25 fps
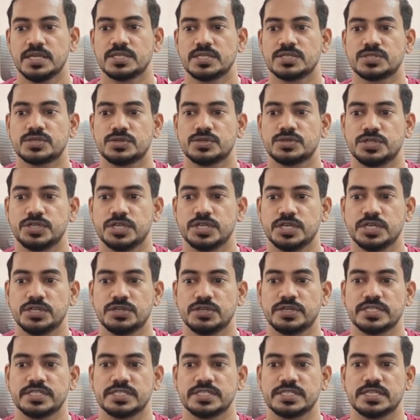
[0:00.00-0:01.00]
So here
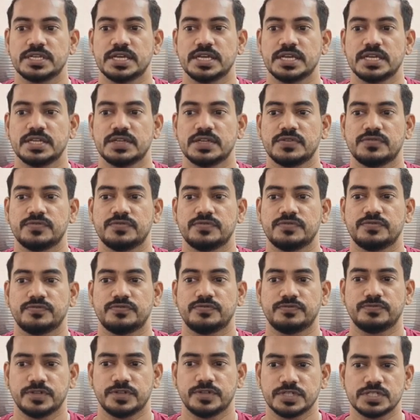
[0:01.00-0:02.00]
you can see, like,
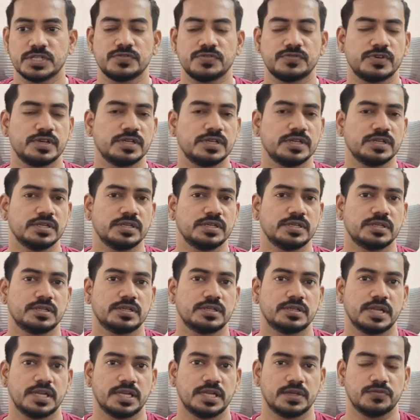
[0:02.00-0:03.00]
first of all,
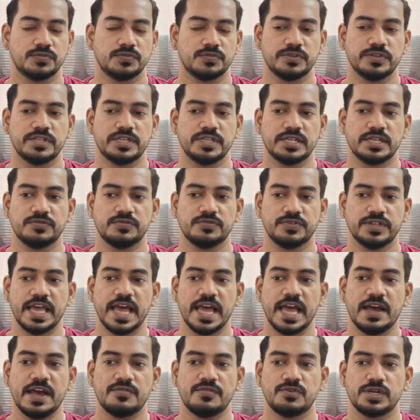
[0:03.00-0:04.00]
like we
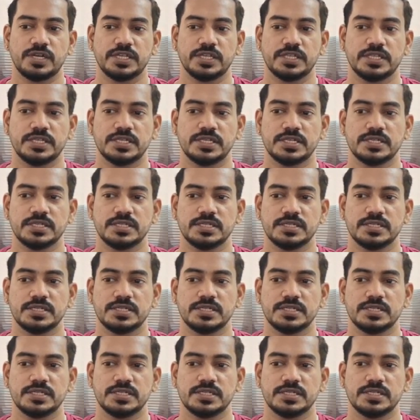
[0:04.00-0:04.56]
have only the